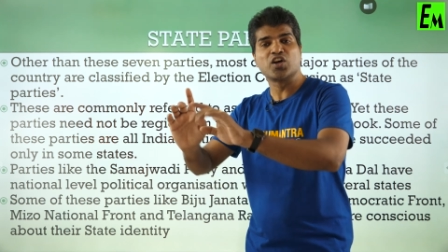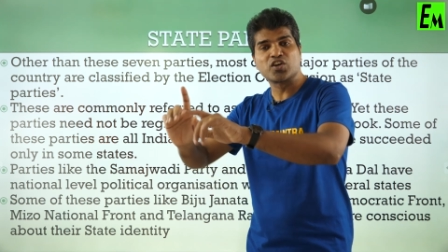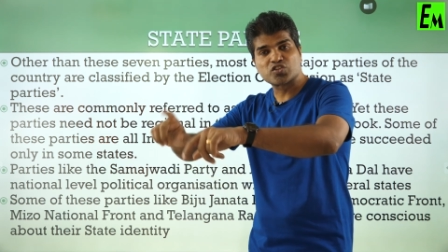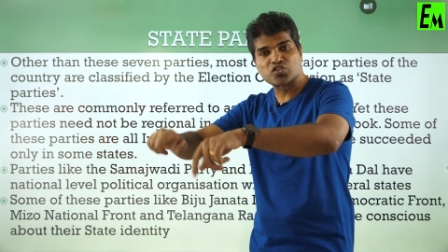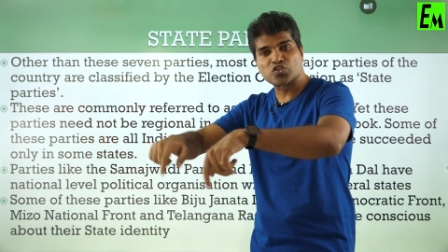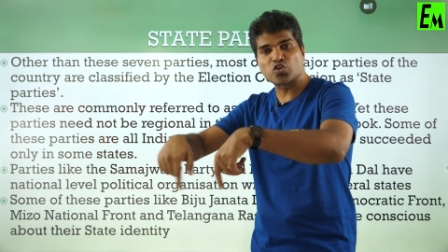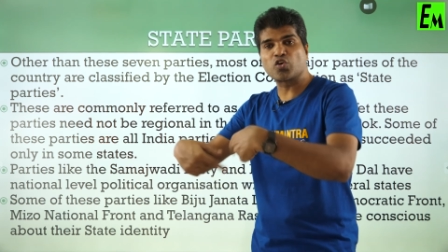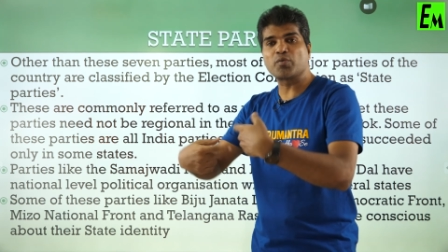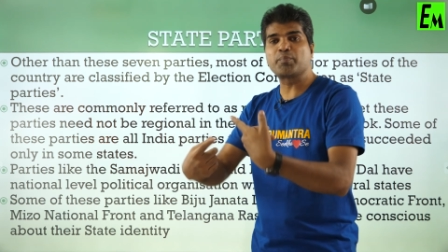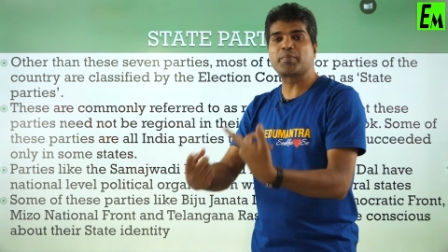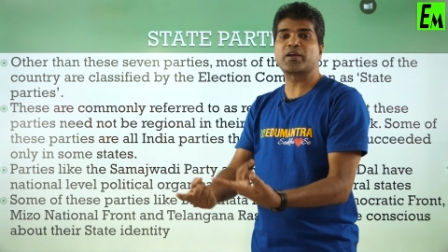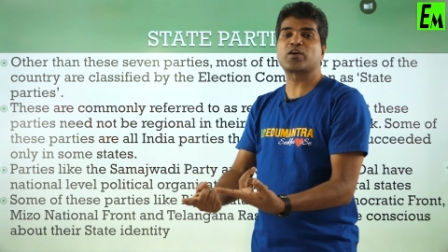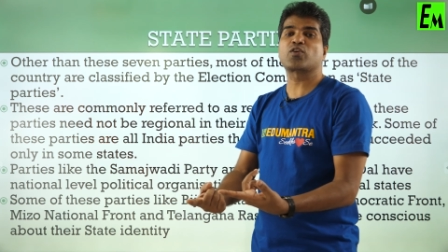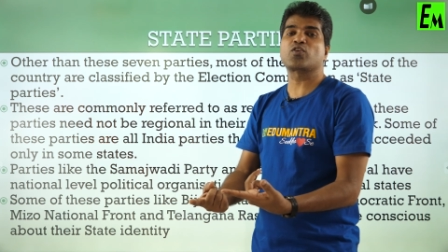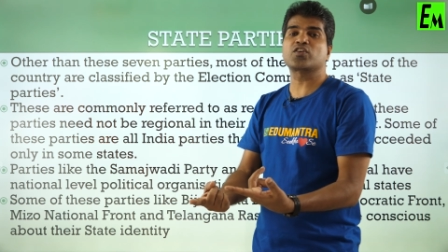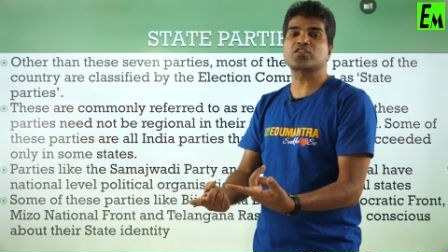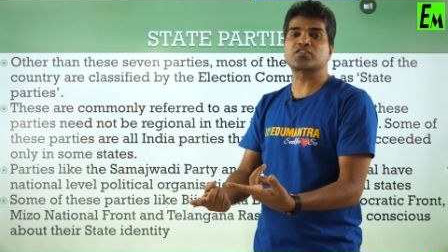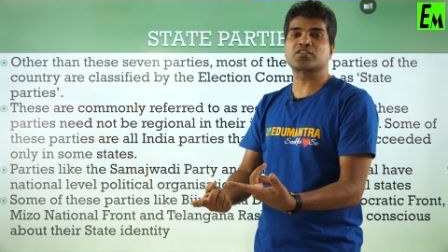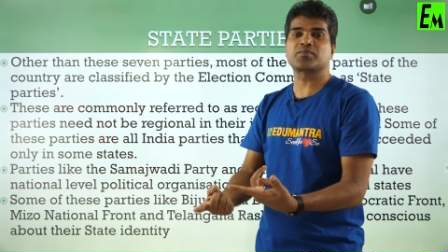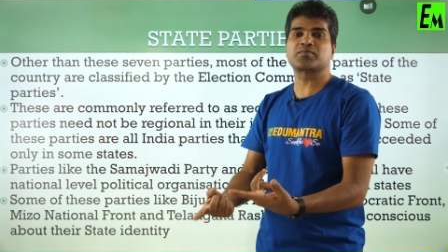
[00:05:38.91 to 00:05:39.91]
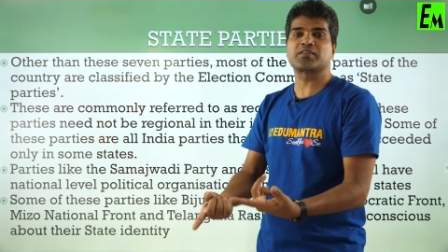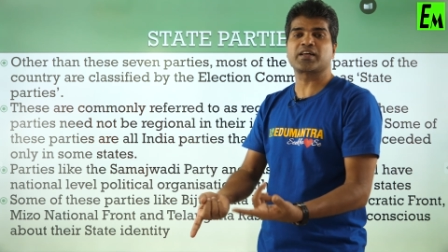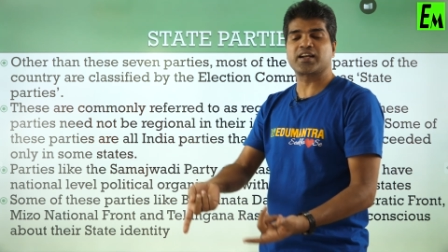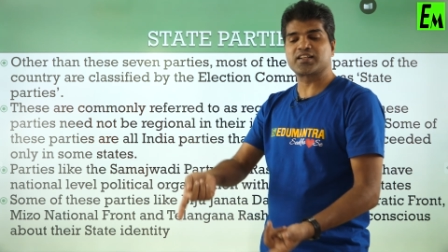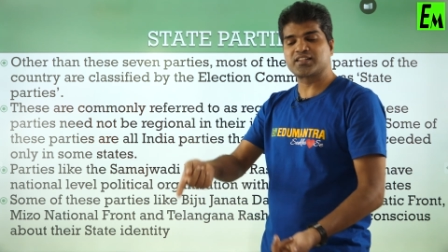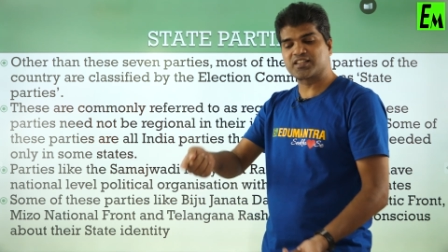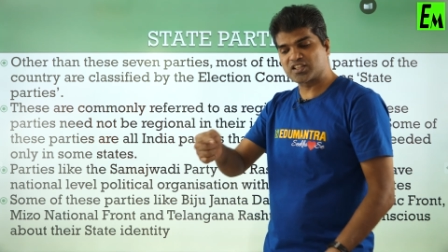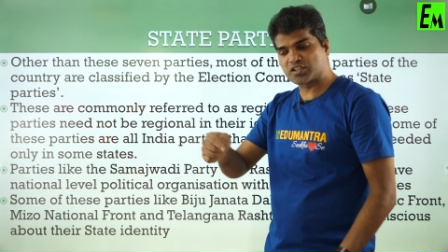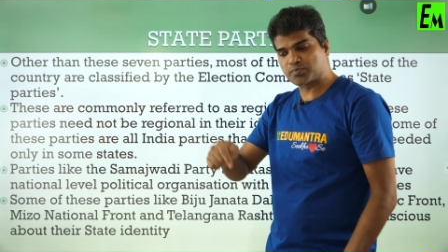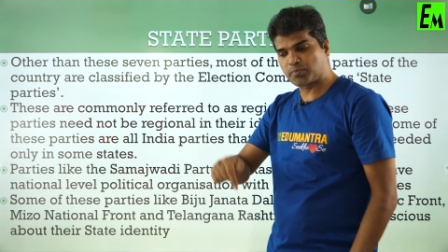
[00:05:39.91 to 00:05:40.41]
So, because of
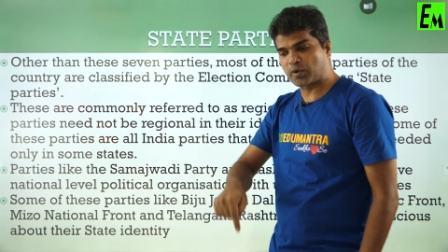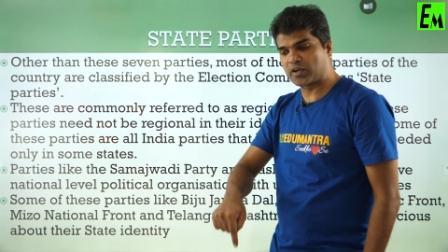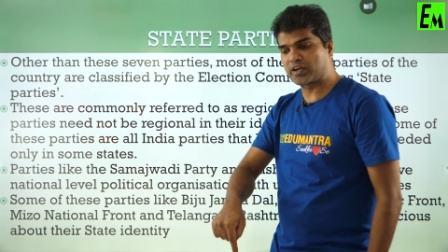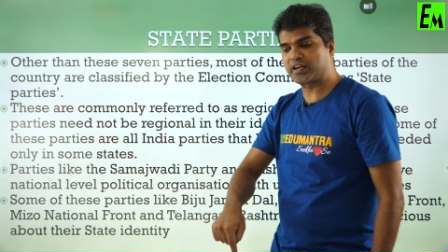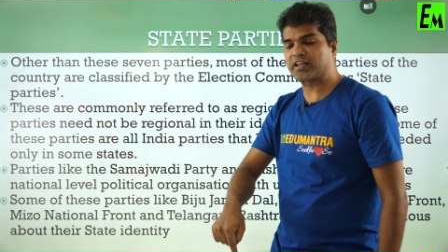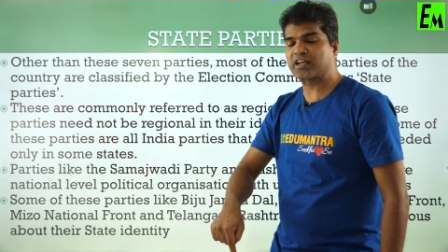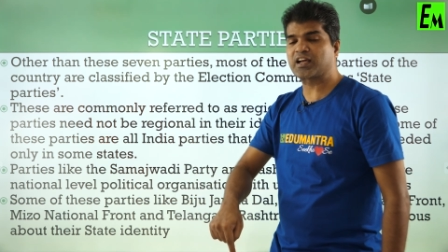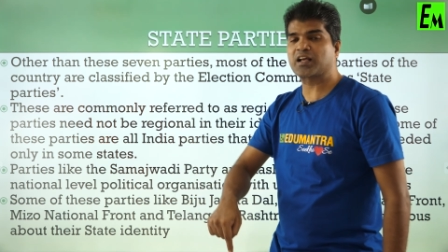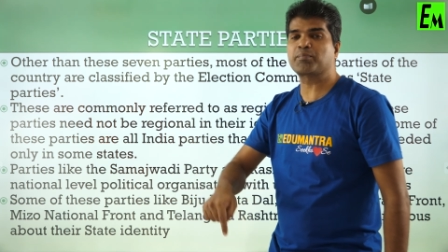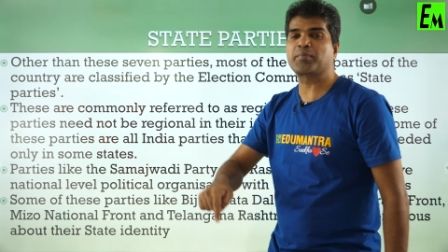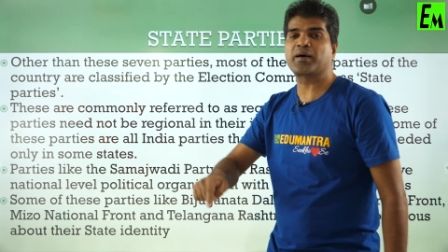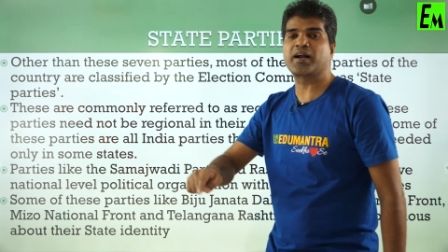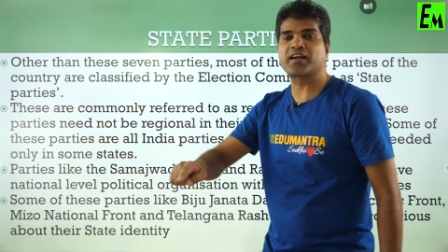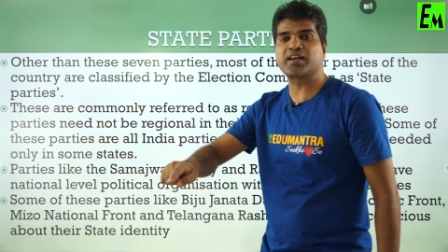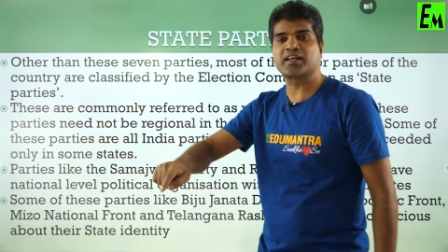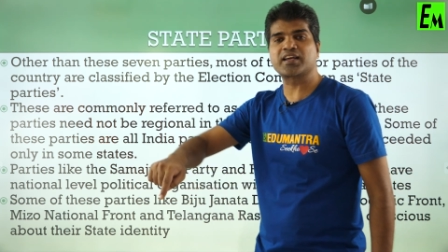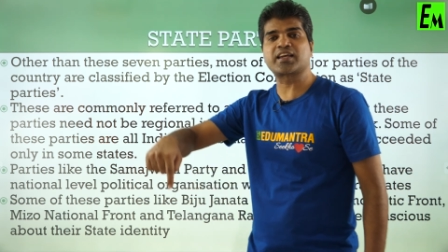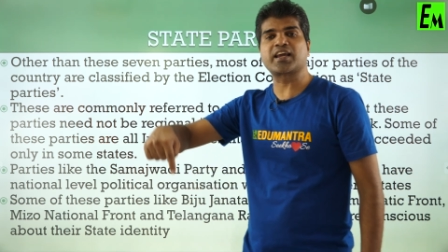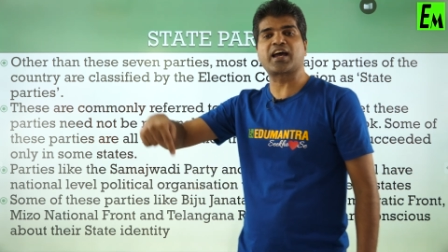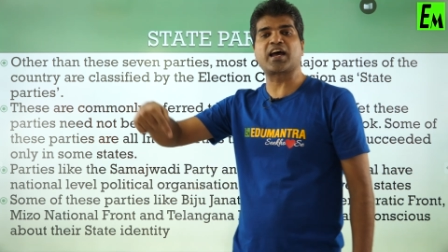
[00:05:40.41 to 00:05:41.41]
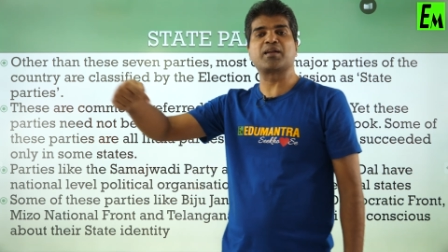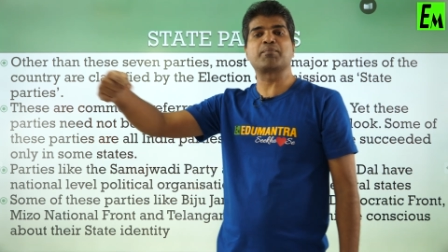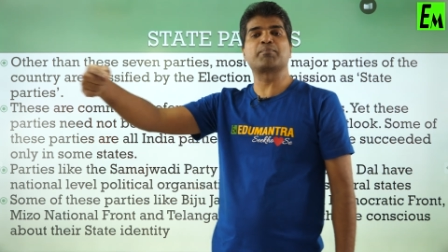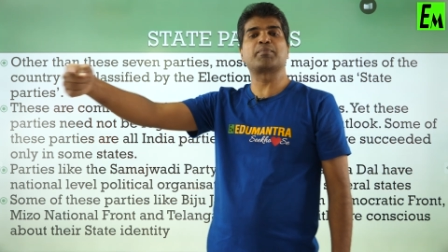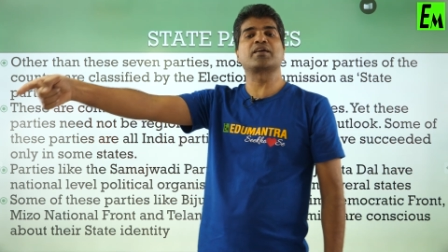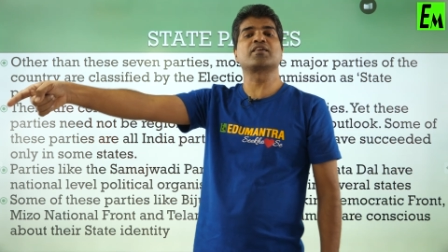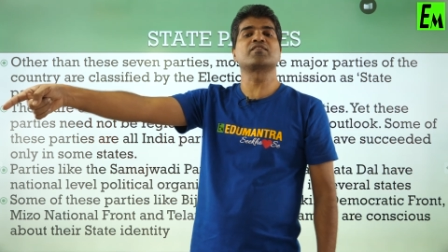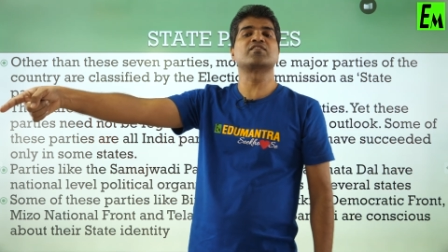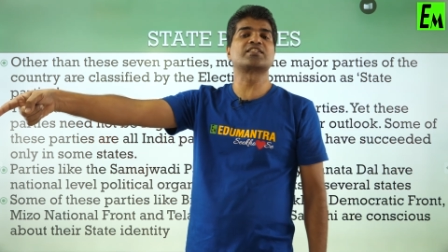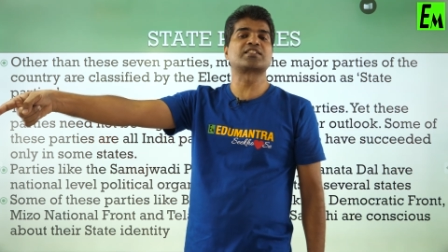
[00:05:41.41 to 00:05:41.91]
that, this political party can
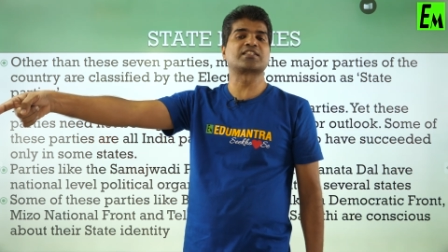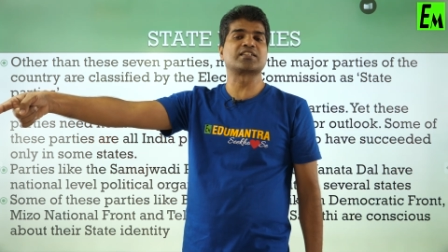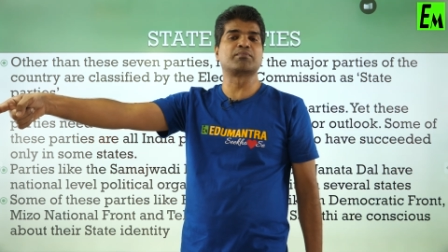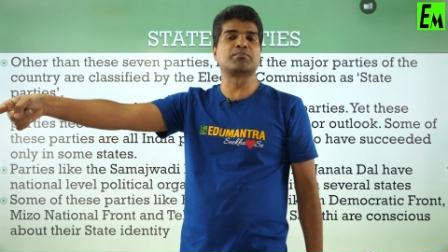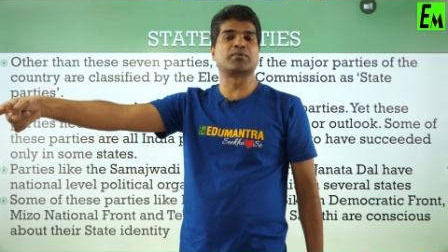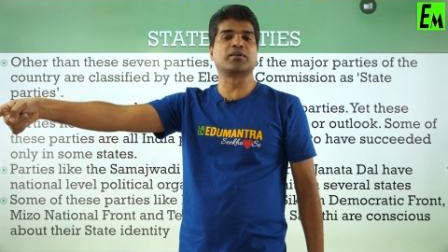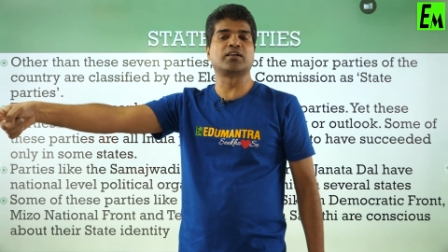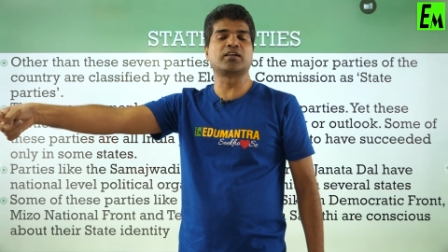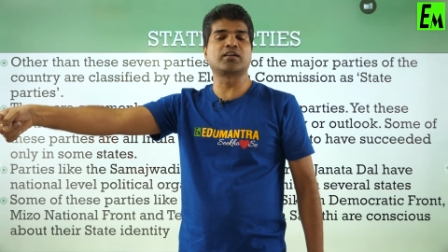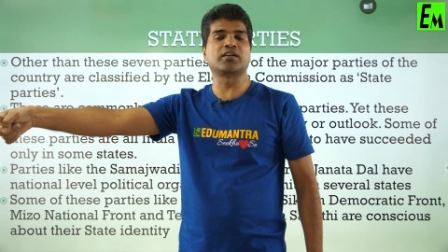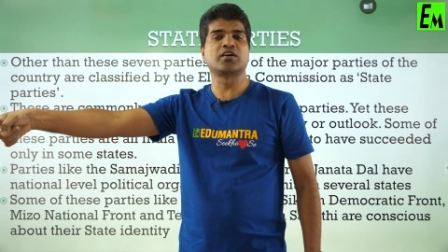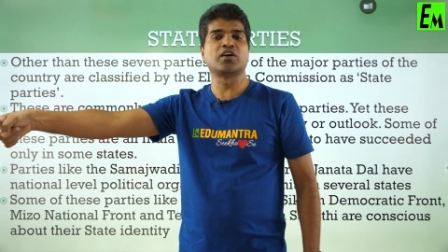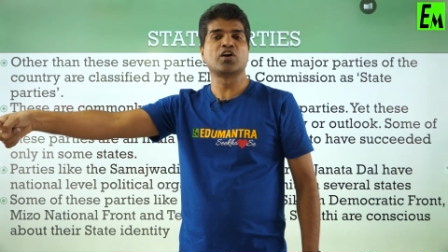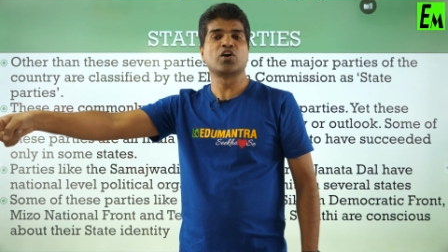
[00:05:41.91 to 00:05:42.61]
be visible